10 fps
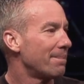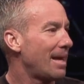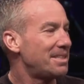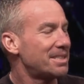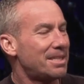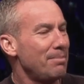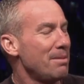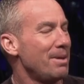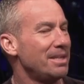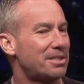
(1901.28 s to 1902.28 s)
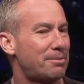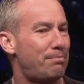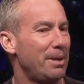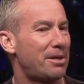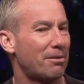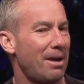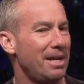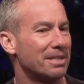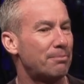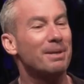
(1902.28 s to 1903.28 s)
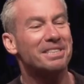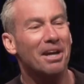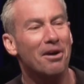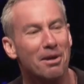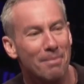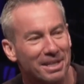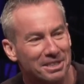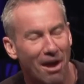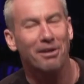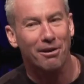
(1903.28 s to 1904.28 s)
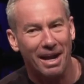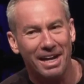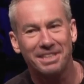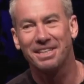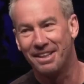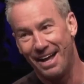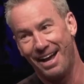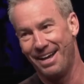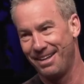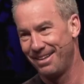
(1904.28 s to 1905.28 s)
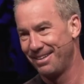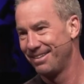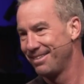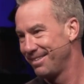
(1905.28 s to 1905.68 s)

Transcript: That just simply means be courageous. But he's telling a mixed congregation that.